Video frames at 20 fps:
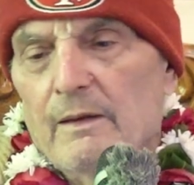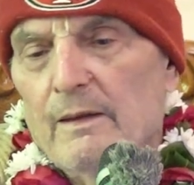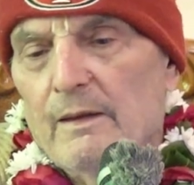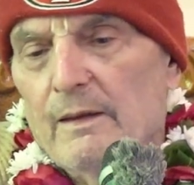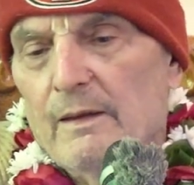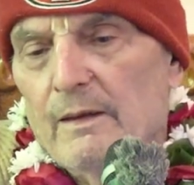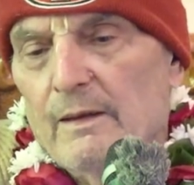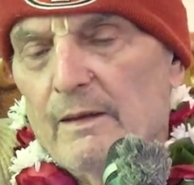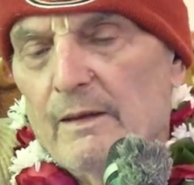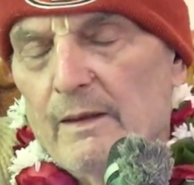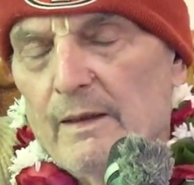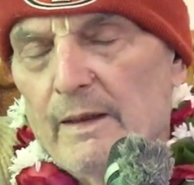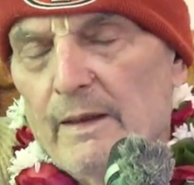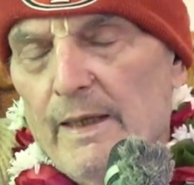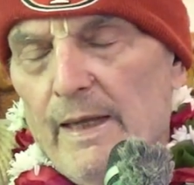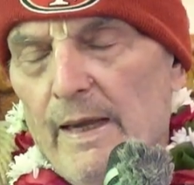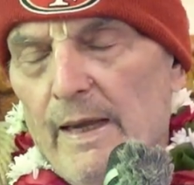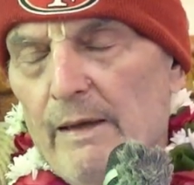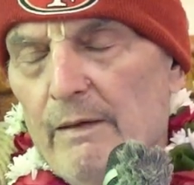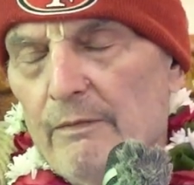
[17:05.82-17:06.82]
uh,
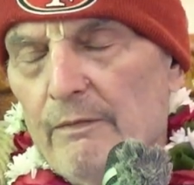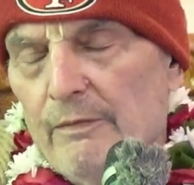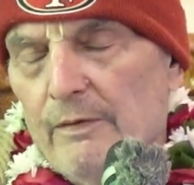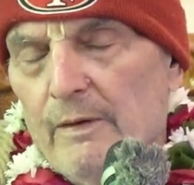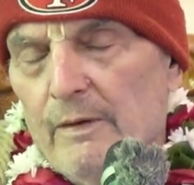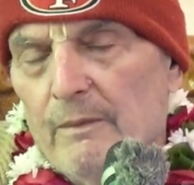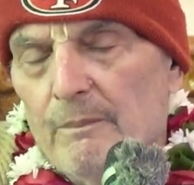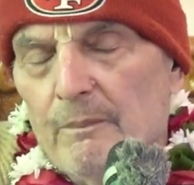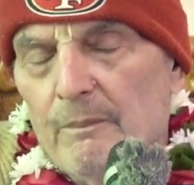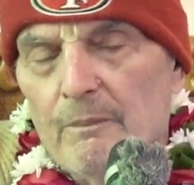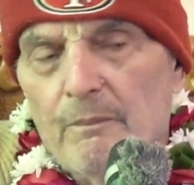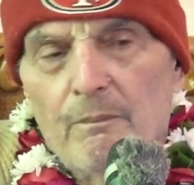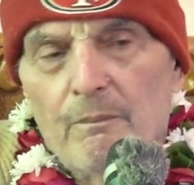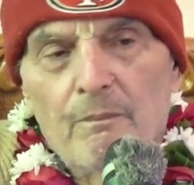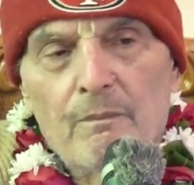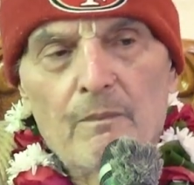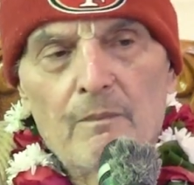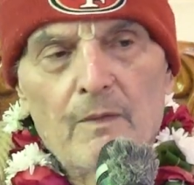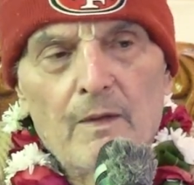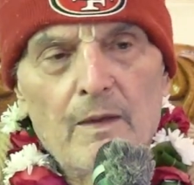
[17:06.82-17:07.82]
ahead of him,
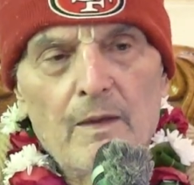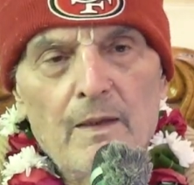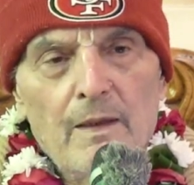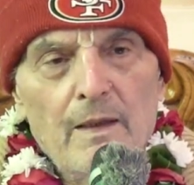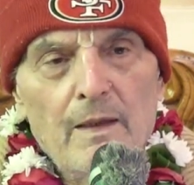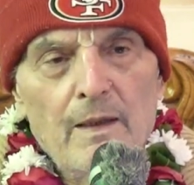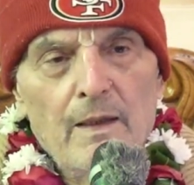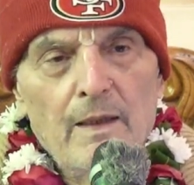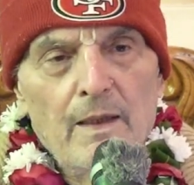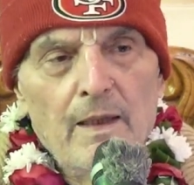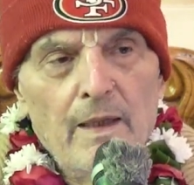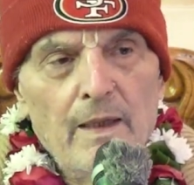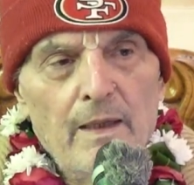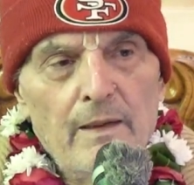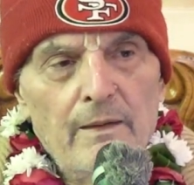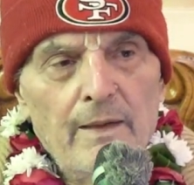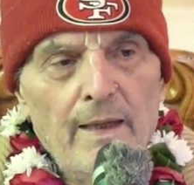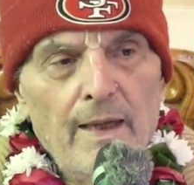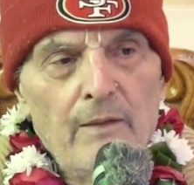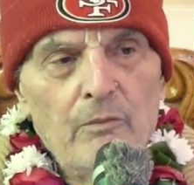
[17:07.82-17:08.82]

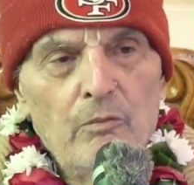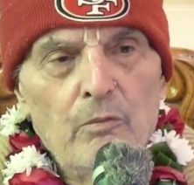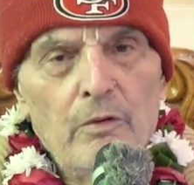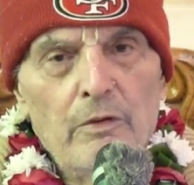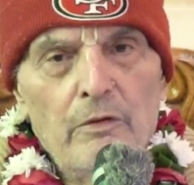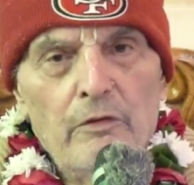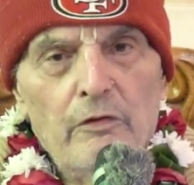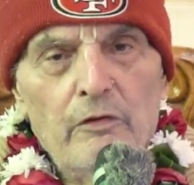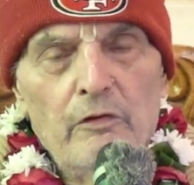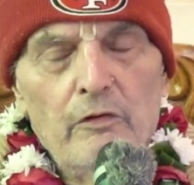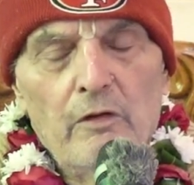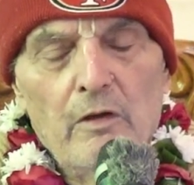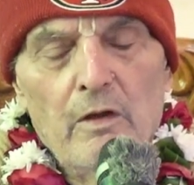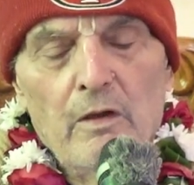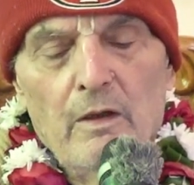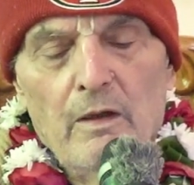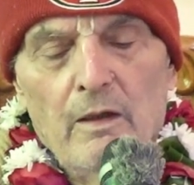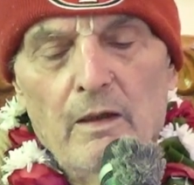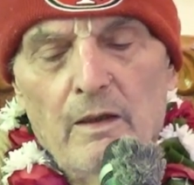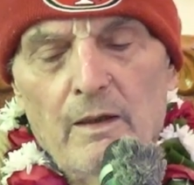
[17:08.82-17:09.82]
and that was
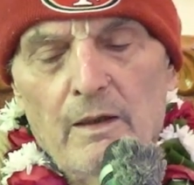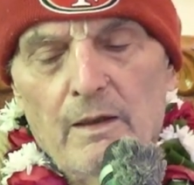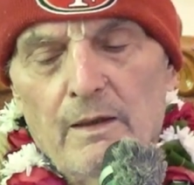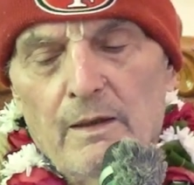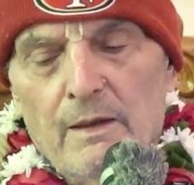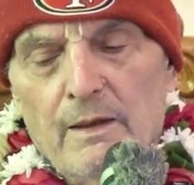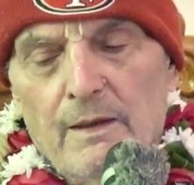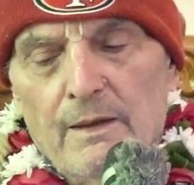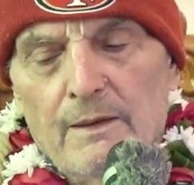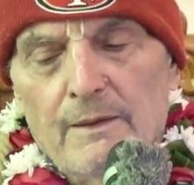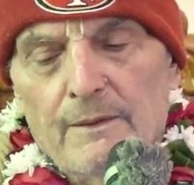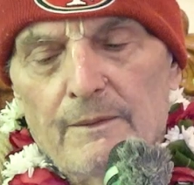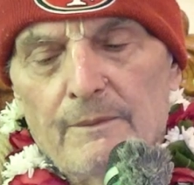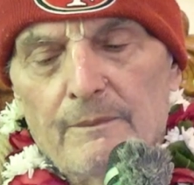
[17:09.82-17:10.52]
uh,